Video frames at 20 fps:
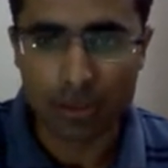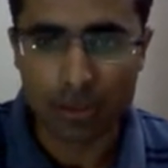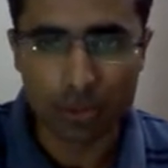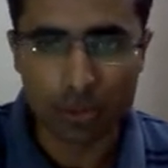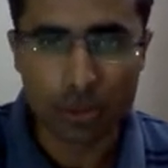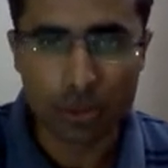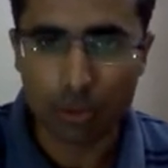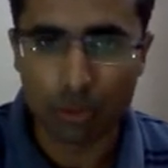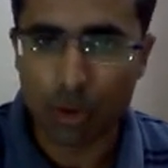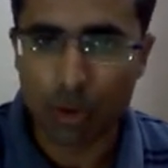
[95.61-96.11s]

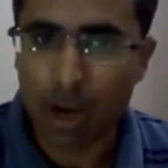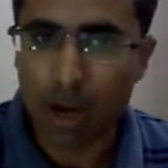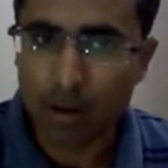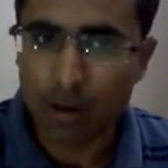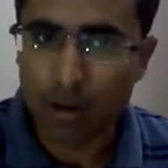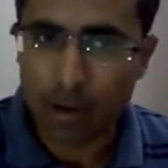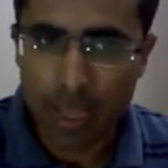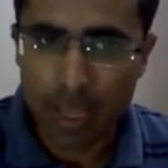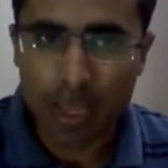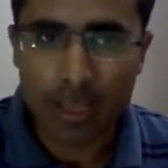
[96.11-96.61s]
So
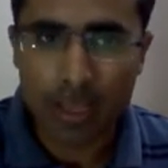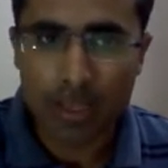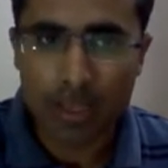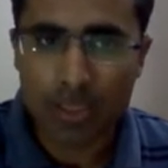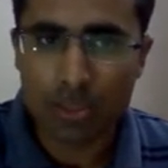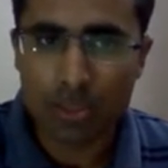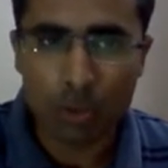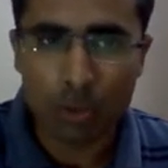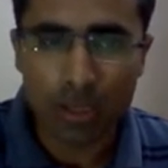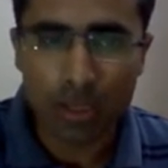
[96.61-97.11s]
solar day
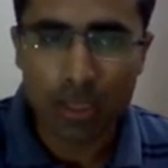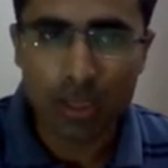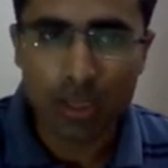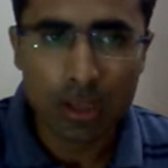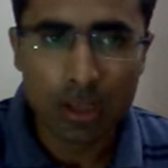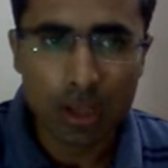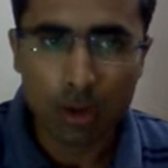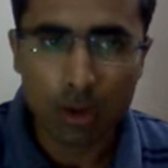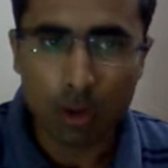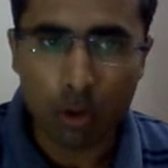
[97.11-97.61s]
is not a
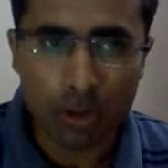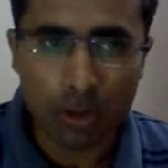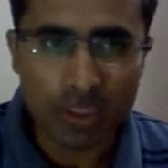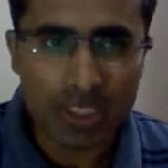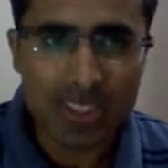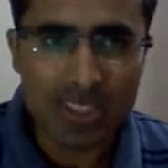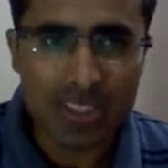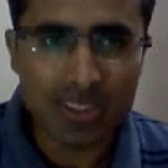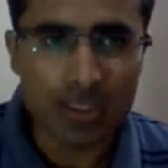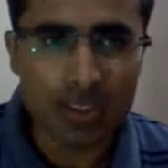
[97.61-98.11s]

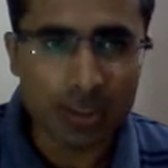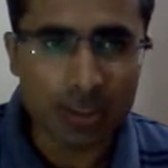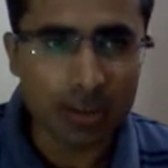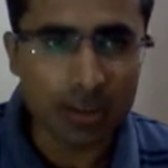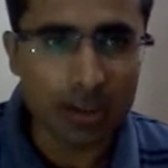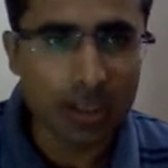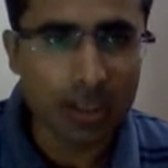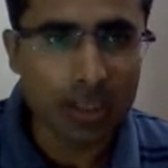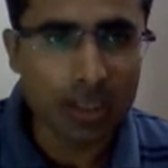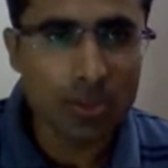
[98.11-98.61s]
constant,
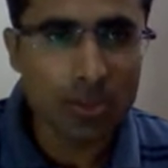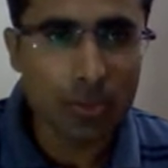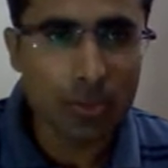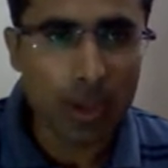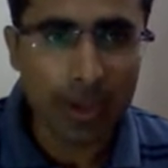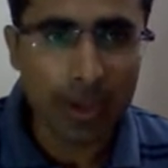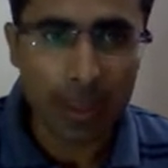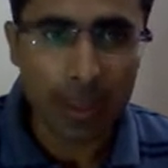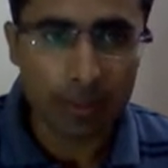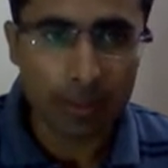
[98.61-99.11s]
it is
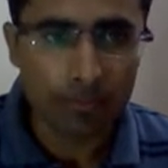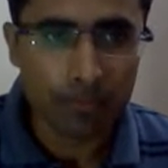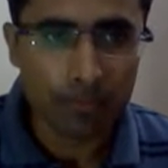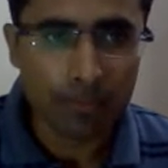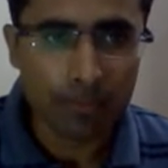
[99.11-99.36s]
varying.